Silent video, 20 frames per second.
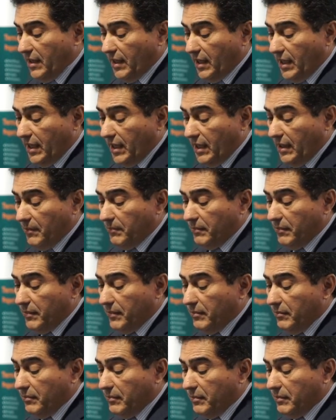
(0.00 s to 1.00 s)

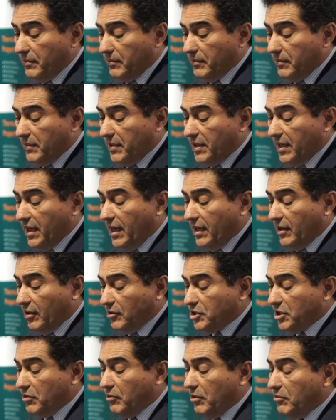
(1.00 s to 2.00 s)
And
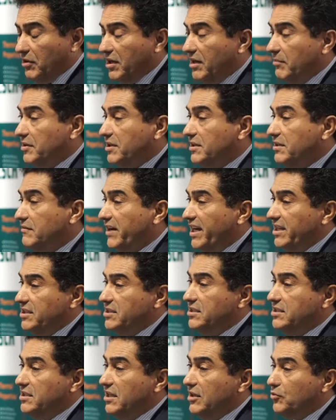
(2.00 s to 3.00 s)
also, we want to build
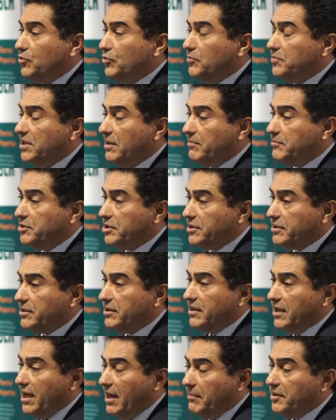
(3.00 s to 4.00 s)
devices at room temperature,
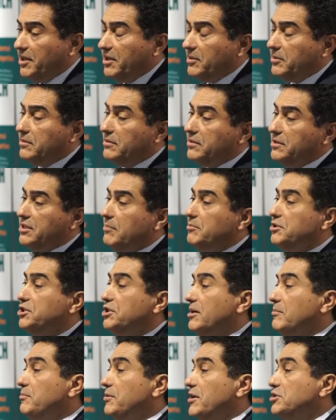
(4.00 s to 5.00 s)
ambient
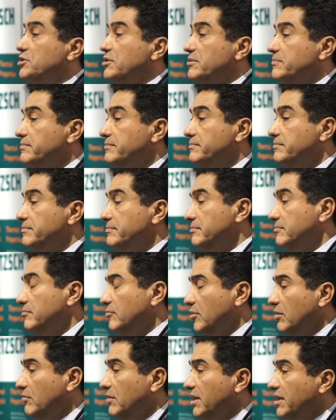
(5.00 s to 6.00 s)
temperature, and pressure.
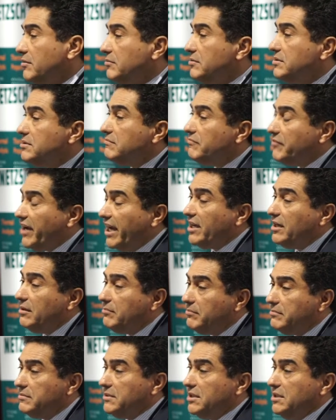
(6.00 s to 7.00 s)
We don't want to use
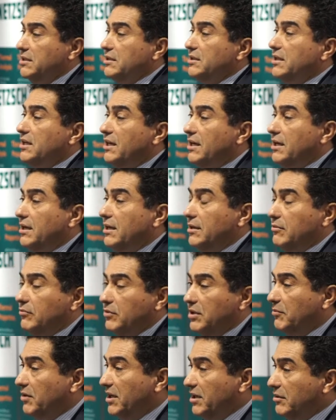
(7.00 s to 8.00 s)
vacuum.
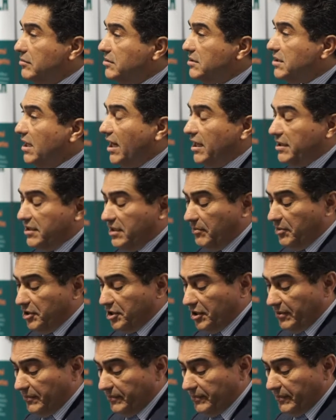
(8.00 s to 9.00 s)
We don't want to use high
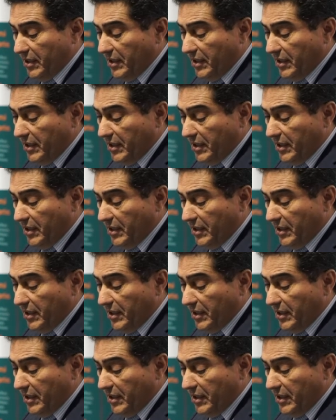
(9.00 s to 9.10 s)
temperature.